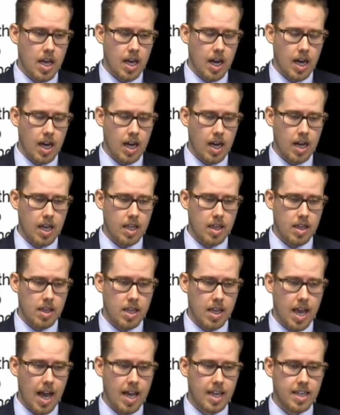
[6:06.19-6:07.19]
The
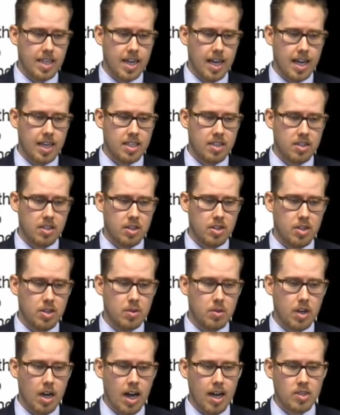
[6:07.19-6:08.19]

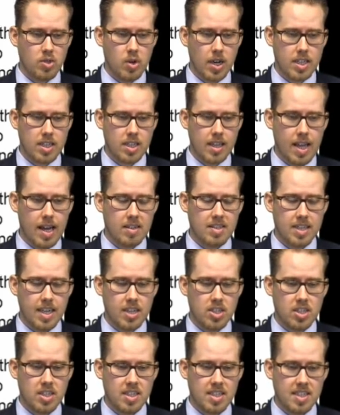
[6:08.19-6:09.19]
IDIQ contract allows
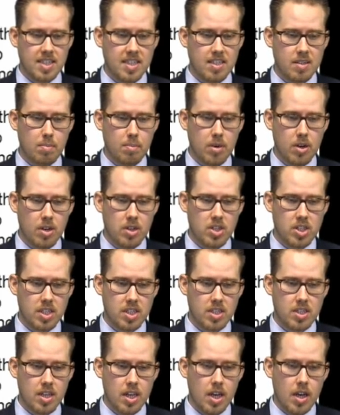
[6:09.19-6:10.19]
agencies to
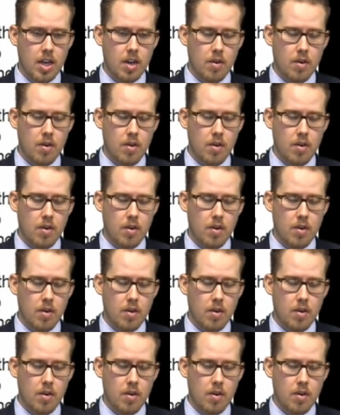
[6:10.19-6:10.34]
purchase